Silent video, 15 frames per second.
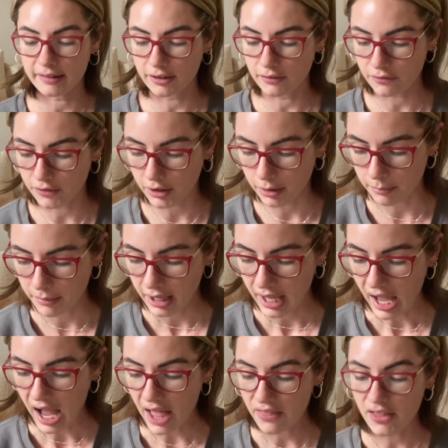of them,
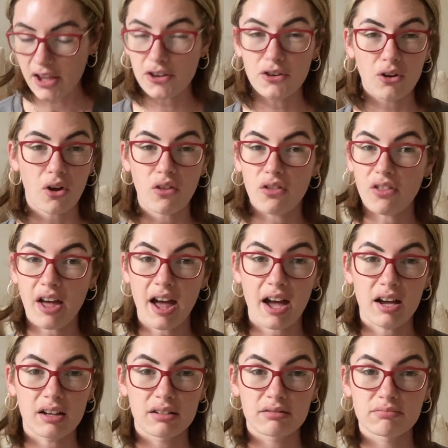and they're not that,
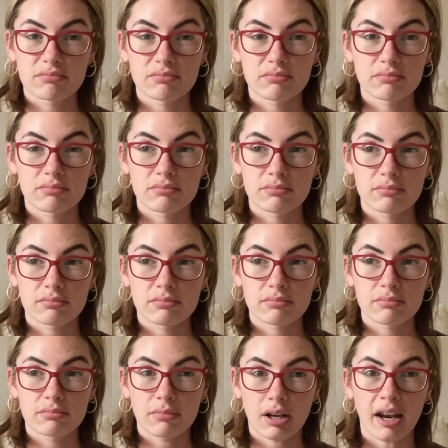
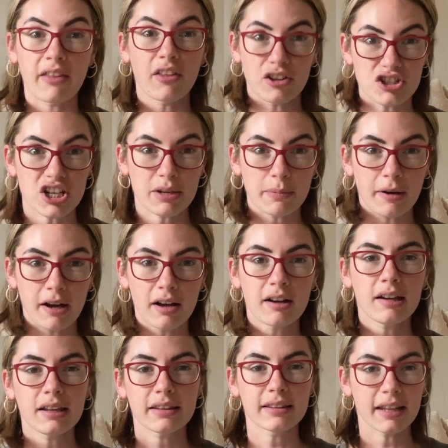like, they're cheaper
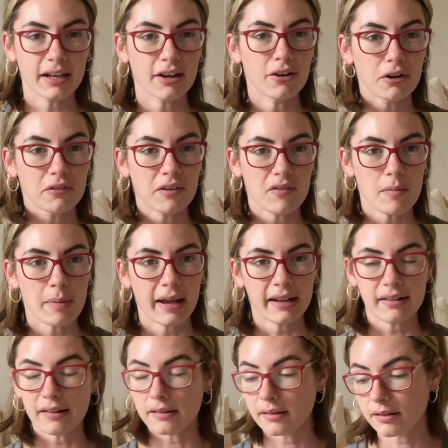than a lot of other
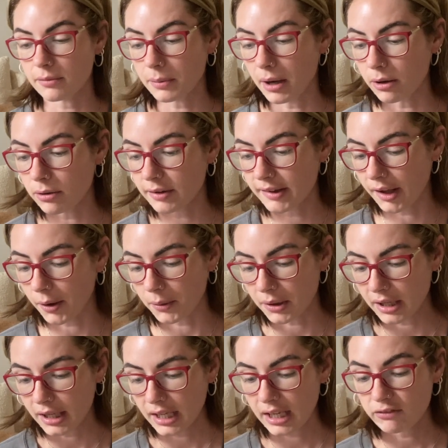places as well. So
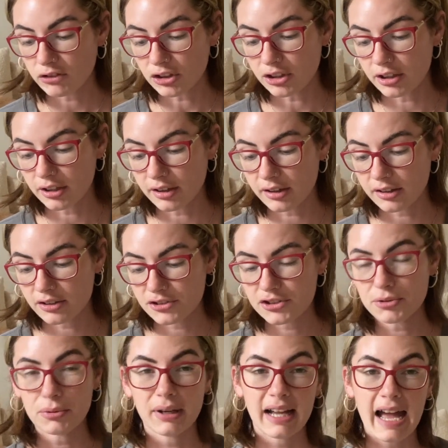if you're
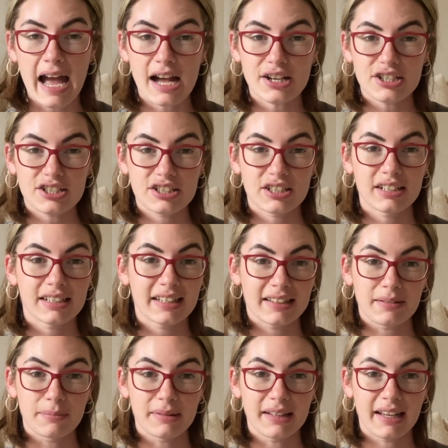short on cash, need
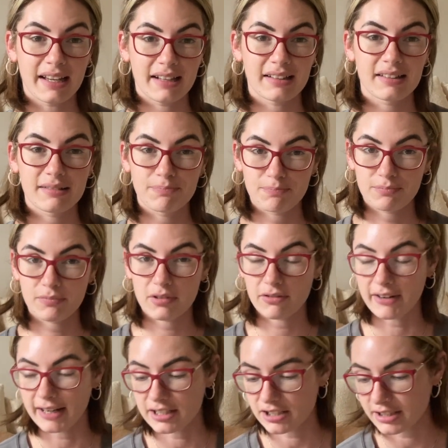some seeds, the
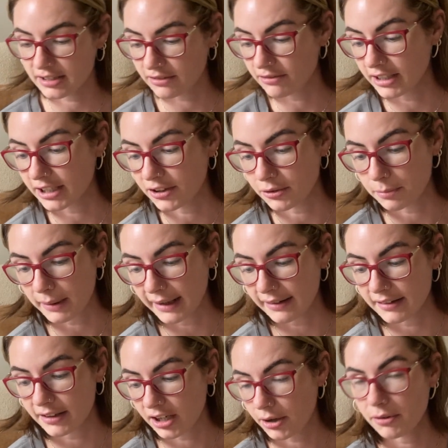range is a really good place
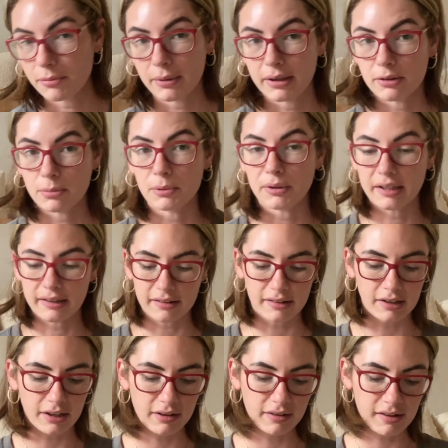to go, as well as
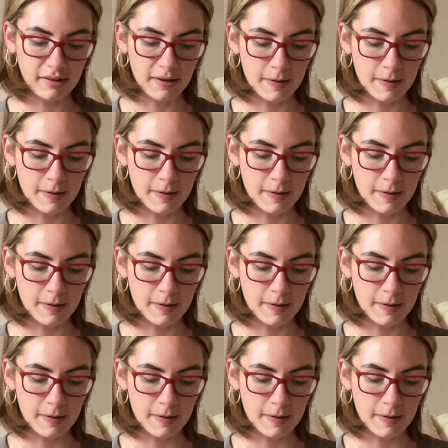Wilkinson's.